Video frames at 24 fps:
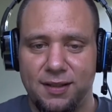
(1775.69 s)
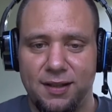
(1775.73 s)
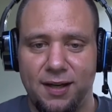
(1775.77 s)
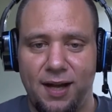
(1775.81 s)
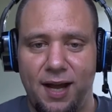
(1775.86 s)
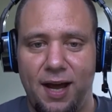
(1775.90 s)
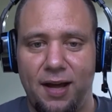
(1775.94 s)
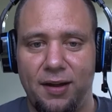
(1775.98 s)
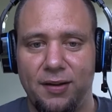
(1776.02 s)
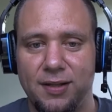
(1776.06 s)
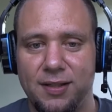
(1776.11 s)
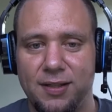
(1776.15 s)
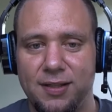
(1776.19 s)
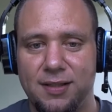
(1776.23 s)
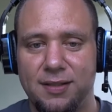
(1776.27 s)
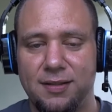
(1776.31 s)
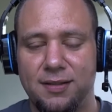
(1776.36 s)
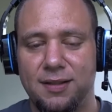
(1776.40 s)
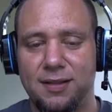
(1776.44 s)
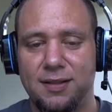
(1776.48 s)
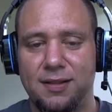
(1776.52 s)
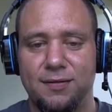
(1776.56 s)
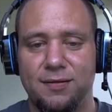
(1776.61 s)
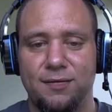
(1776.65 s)
in how this,
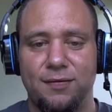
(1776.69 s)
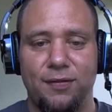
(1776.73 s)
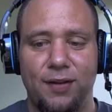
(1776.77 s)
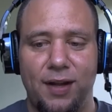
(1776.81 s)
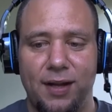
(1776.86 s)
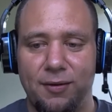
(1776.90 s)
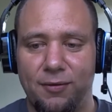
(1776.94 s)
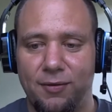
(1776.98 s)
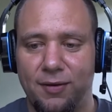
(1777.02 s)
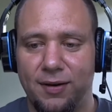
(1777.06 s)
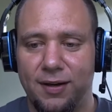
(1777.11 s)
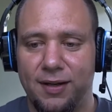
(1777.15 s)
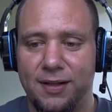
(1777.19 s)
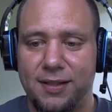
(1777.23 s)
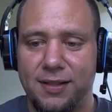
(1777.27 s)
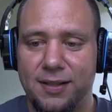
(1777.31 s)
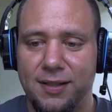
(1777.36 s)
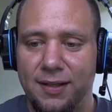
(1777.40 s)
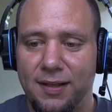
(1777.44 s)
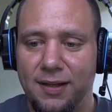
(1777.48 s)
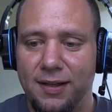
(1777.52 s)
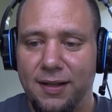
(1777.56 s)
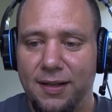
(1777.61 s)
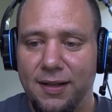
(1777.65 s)
this flight works.
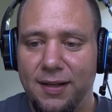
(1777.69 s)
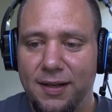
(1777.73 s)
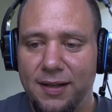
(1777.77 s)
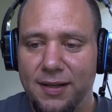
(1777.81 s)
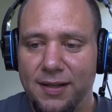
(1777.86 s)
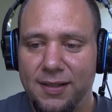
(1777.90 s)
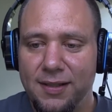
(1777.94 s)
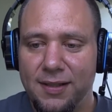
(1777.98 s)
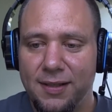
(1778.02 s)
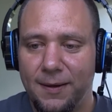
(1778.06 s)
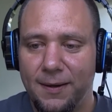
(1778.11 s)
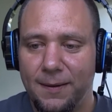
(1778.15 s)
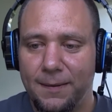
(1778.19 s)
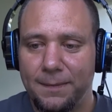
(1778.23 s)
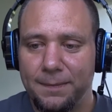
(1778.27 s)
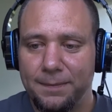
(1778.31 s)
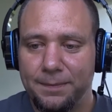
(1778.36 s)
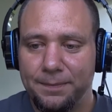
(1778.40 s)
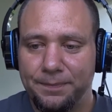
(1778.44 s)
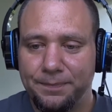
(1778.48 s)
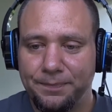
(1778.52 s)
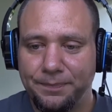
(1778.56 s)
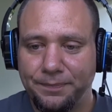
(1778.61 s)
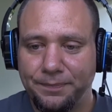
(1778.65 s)
So,